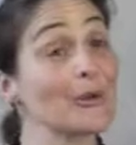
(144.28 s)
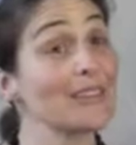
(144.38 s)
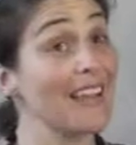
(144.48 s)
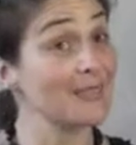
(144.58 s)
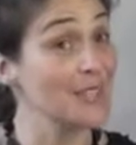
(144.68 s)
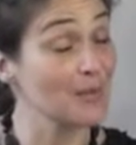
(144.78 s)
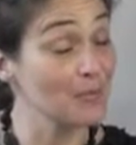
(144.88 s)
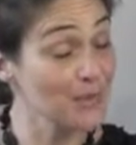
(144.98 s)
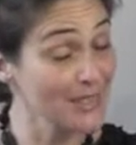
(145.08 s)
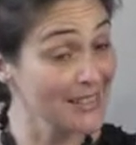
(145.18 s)
wrote A Lifetime
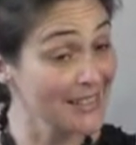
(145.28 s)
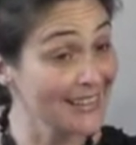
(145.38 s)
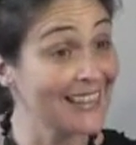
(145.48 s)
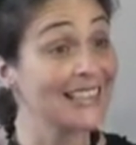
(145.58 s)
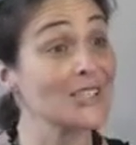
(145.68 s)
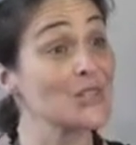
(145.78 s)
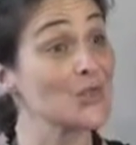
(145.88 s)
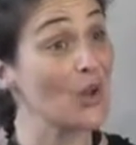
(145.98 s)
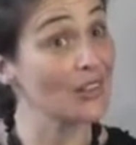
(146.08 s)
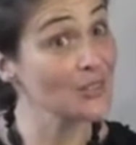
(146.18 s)
Burning. This
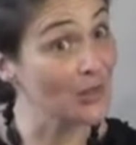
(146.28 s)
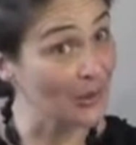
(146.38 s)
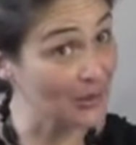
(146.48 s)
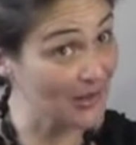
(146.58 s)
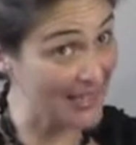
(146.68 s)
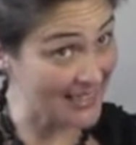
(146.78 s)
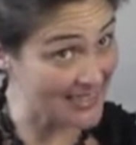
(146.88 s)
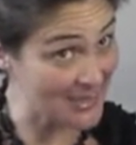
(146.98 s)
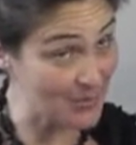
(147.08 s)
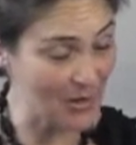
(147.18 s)
is also
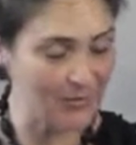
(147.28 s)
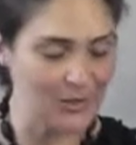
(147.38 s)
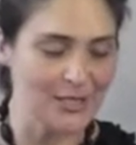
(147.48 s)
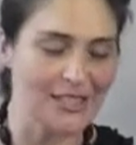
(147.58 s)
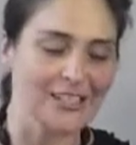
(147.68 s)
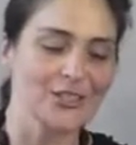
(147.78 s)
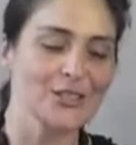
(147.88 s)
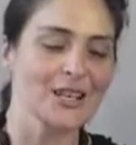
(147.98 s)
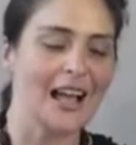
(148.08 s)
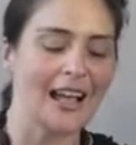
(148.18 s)
connected to primary
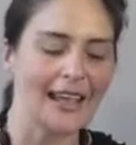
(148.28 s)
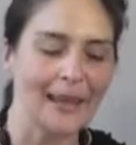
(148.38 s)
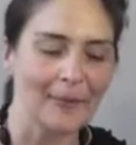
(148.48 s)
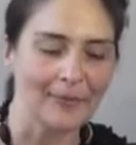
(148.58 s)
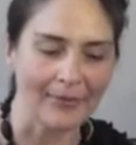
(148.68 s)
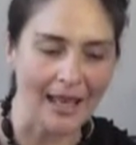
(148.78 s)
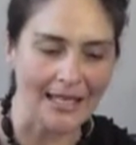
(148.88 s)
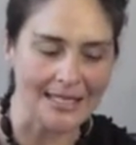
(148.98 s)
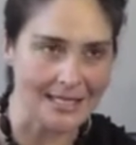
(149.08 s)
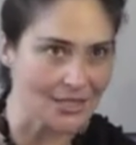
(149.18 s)
stages.
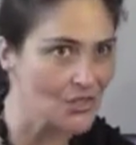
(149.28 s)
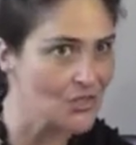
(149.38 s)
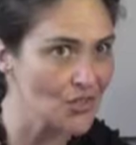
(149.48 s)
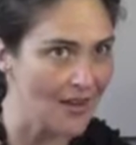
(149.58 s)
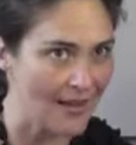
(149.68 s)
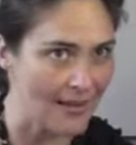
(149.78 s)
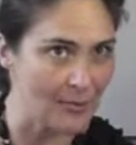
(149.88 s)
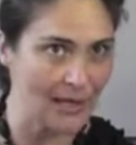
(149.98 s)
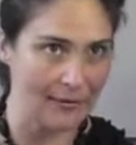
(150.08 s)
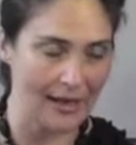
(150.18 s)
I teach
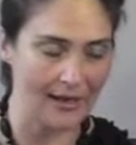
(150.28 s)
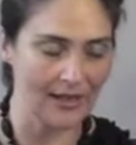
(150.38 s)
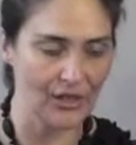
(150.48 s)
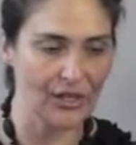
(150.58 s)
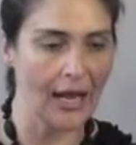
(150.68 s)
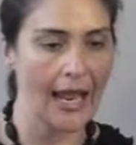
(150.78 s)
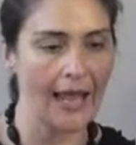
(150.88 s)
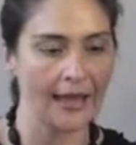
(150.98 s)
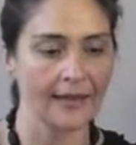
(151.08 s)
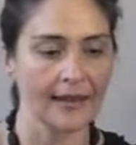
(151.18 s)
playwriting here,
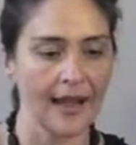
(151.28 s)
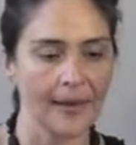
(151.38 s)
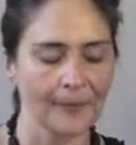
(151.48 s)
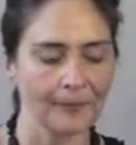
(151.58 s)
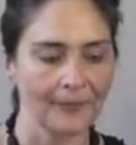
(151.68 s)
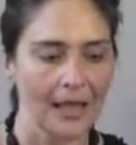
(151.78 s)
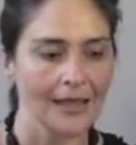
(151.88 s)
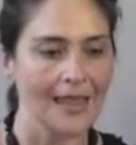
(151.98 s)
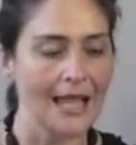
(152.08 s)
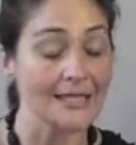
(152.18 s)
and
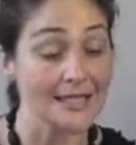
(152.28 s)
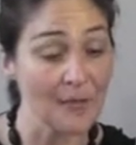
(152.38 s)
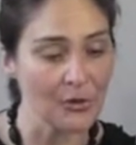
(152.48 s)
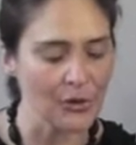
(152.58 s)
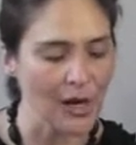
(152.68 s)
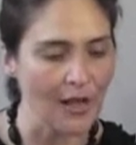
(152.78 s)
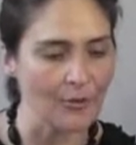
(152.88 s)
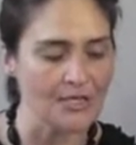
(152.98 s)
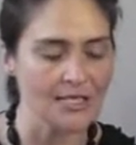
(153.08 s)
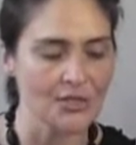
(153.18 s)
last summer I
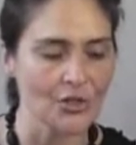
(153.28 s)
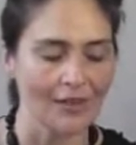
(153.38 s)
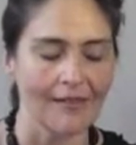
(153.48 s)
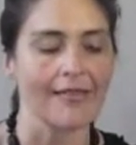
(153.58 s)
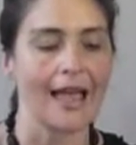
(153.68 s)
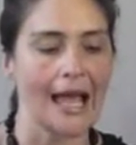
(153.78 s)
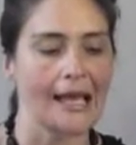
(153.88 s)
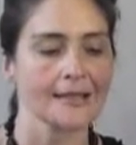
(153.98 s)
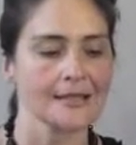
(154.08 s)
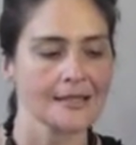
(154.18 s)
was teaching a
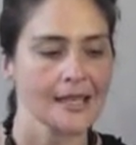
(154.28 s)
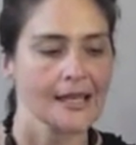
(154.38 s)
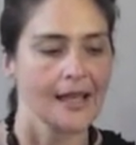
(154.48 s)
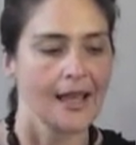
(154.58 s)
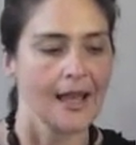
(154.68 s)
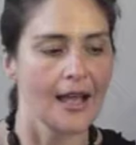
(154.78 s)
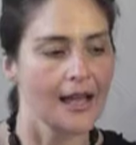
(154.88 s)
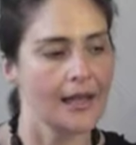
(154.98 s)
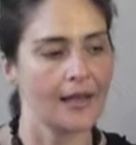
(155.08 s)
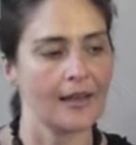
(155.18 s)
class
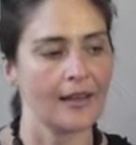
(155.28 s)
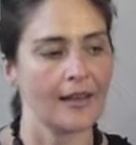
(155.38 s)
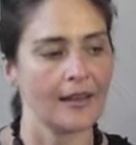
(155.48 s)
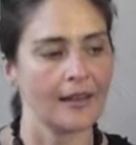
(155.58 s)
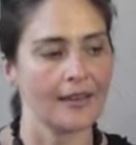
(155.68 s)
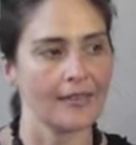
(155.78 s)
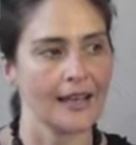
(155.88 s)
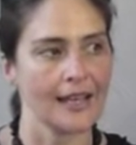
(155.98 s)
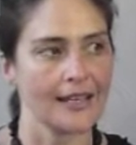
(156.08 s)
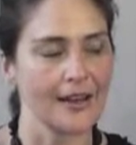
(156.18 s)

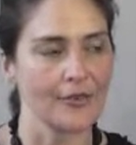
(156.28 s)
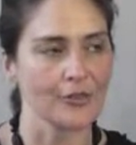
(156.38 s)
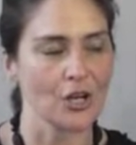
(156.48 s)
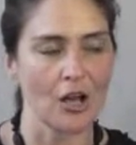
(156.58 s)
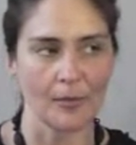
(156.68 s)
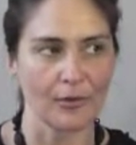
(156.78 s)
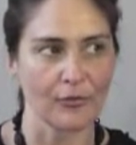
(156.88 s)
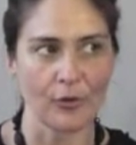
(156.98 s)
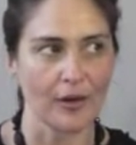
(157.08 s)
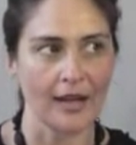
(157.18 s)
that I had never taught
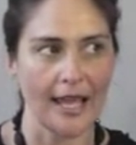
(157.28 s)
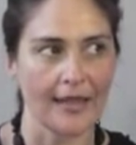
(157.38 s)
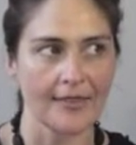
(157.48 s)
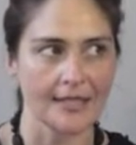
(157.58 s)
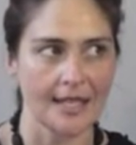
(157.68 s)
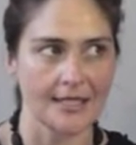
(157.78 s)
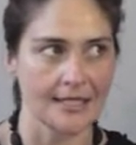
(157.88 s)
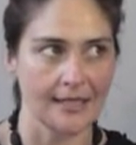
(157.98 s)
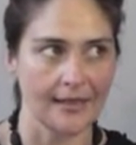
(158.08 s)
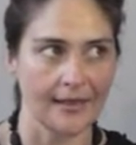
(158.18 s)
before. I had this
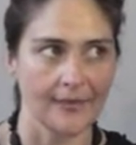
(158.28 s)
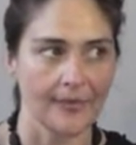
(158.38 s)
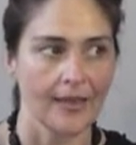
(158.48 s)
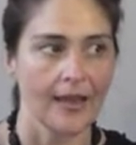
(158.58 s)
idea.